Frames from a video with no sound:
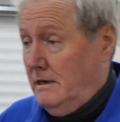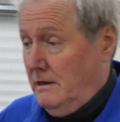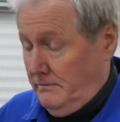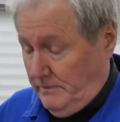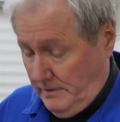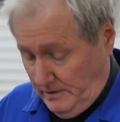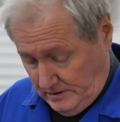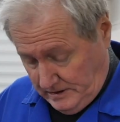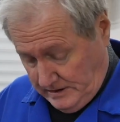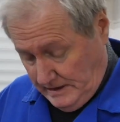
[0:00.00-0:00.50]

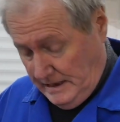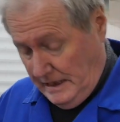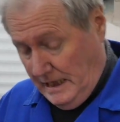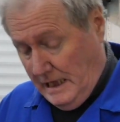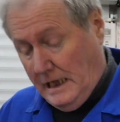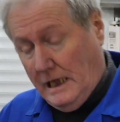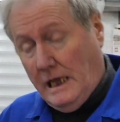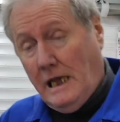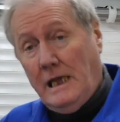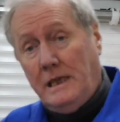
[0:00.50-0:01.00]
Firstly,
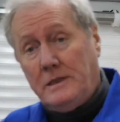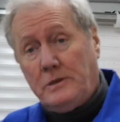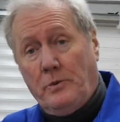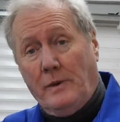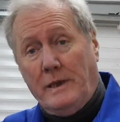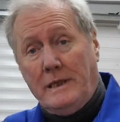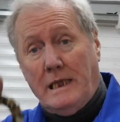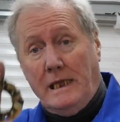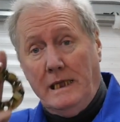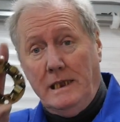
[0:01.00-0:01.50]
I had to
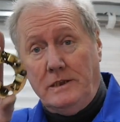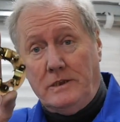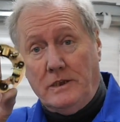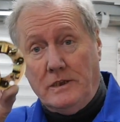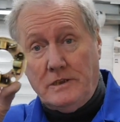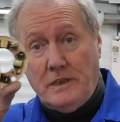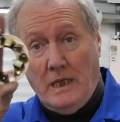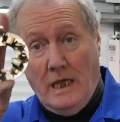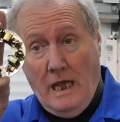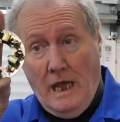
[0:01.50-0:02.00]
wait
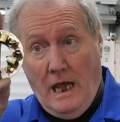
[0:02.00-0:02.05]
ages.